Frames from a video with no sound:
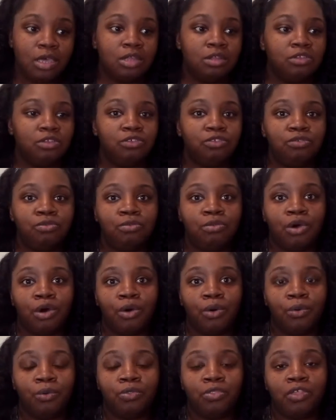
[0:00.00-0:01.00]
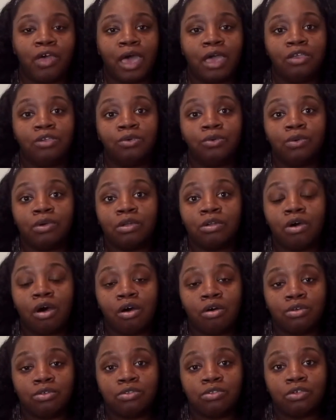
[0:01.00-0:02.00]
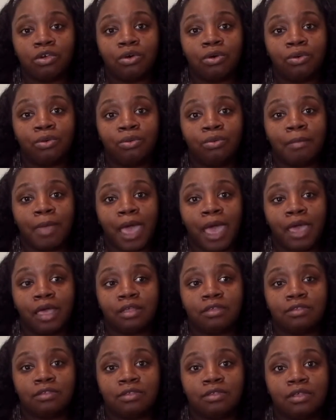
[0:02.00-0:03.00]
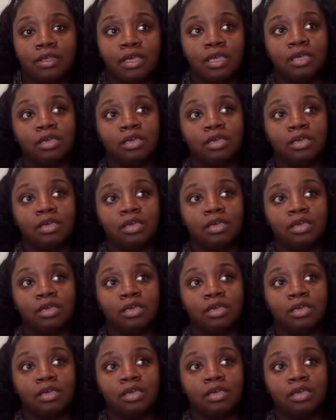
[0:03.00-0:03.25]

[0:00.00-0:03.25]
Did you know that you could also, as